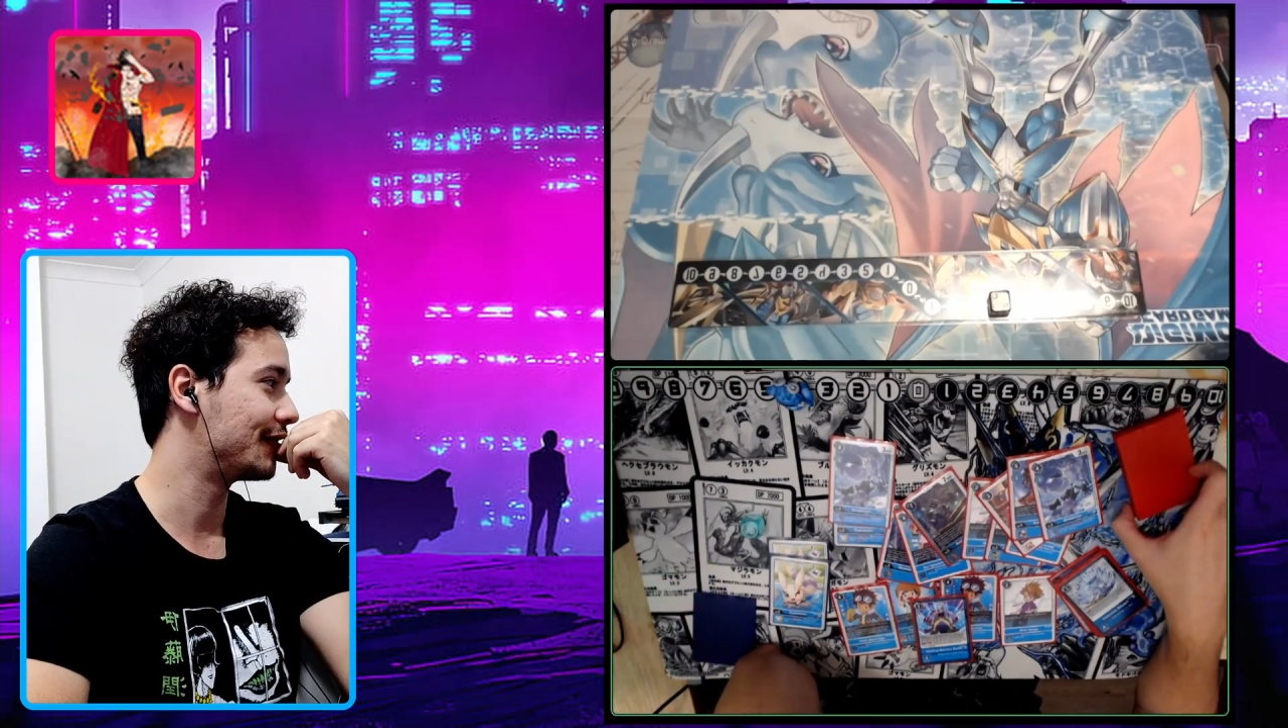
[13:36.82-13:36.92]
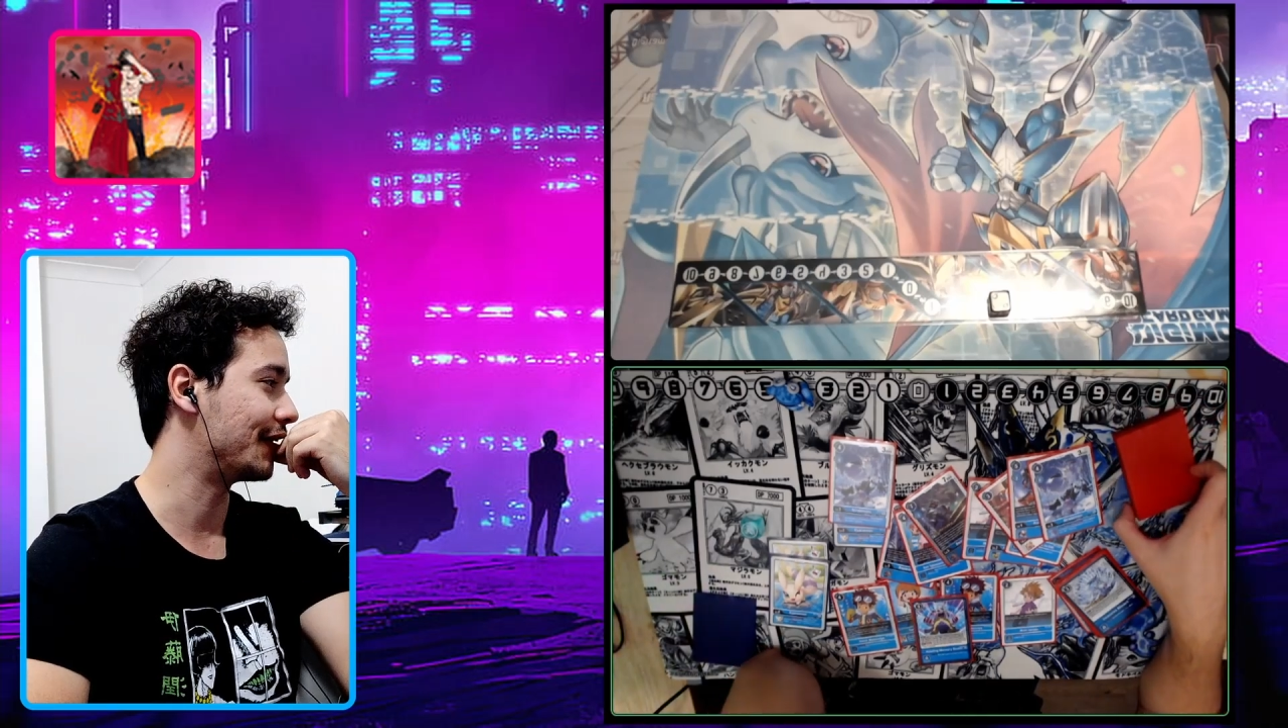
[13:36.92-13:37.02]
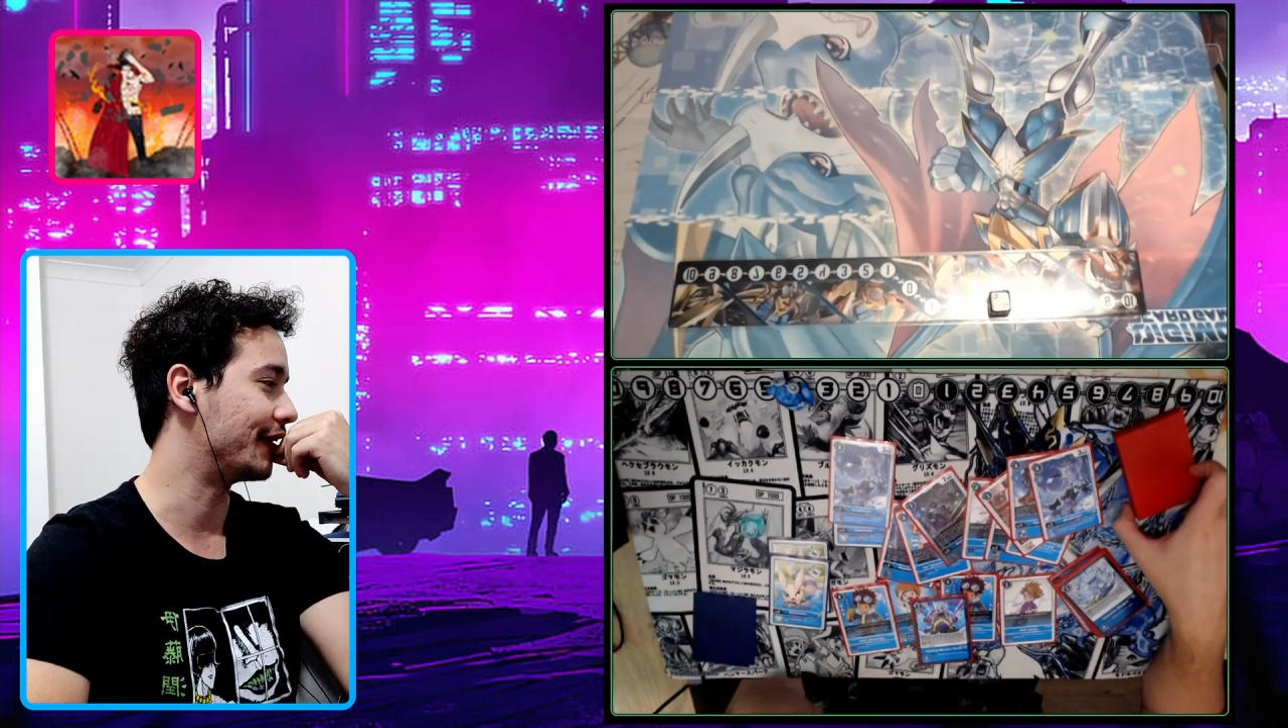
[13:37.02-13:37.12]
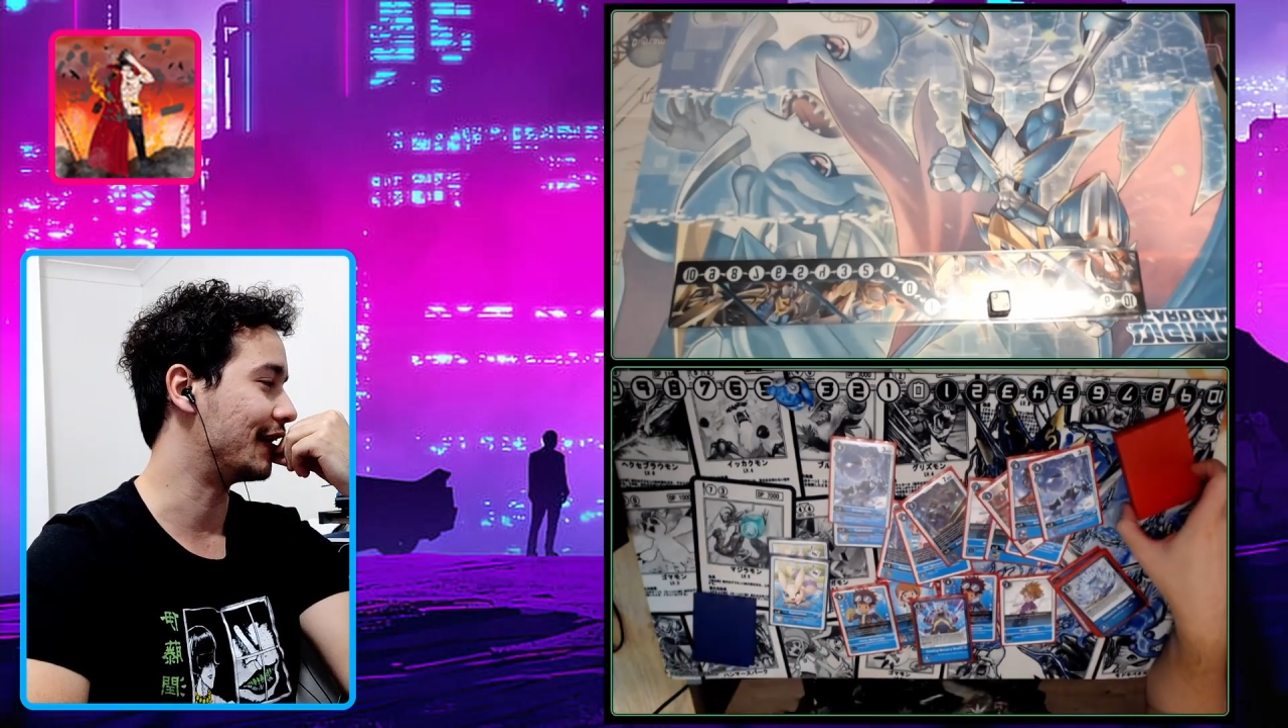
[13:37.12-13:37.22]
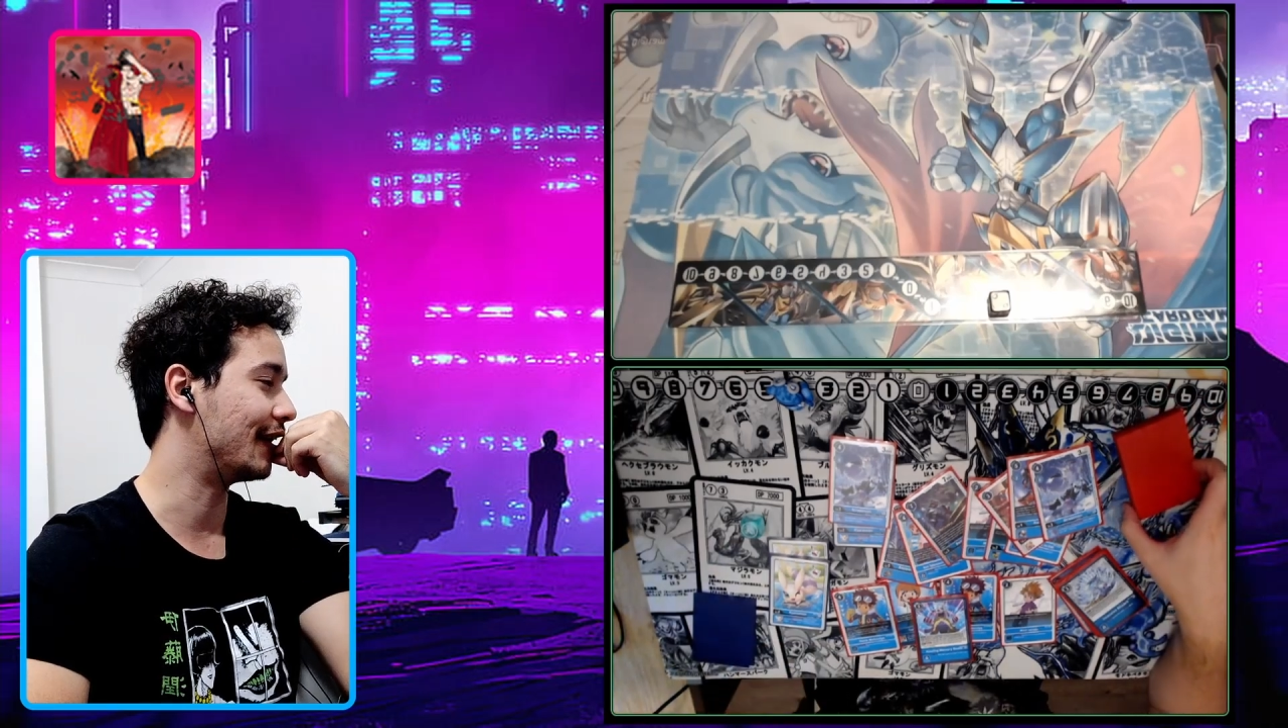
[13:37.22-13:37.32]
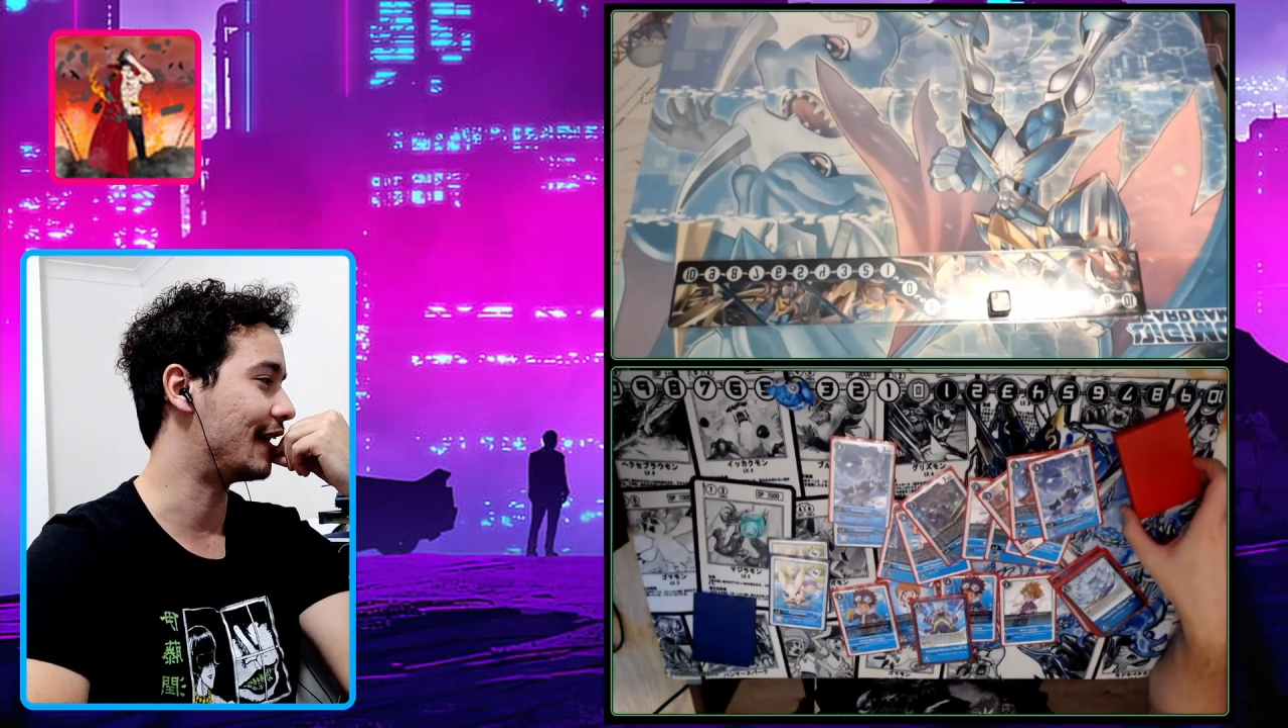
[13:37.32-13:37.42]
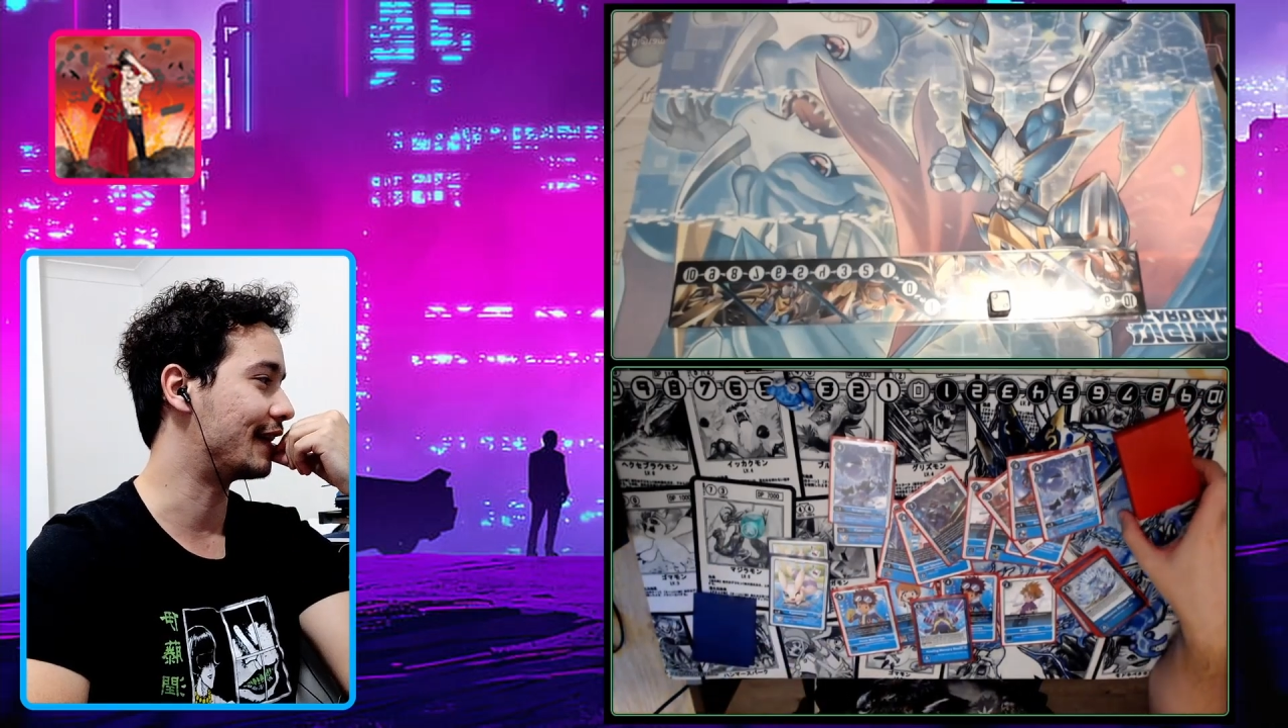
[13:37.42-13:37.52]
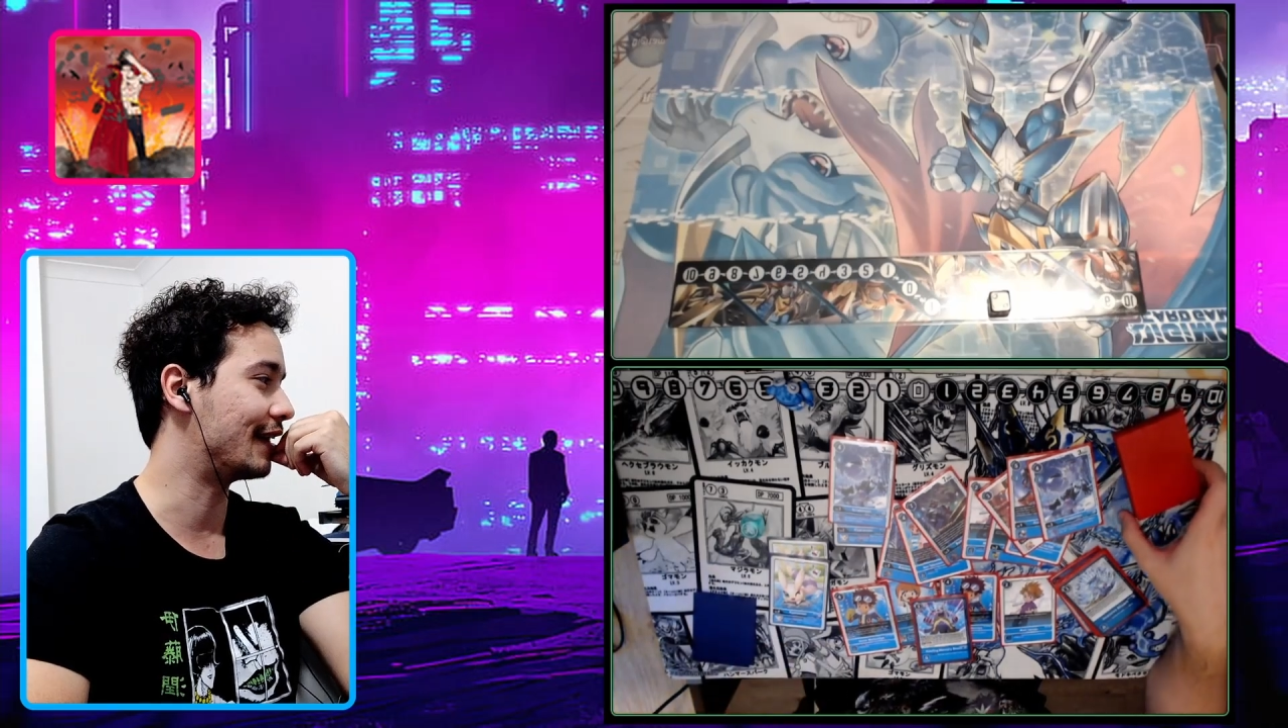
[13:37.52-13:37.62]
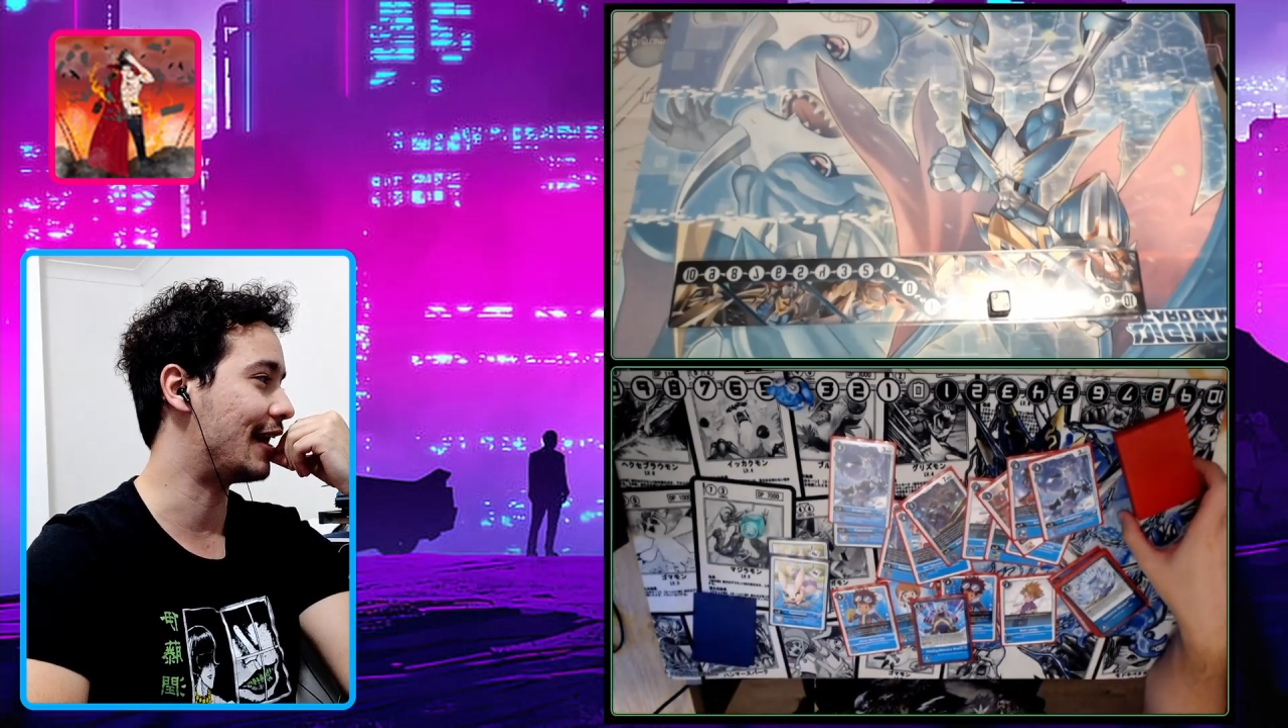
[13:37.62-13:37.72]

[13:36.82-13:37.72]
So the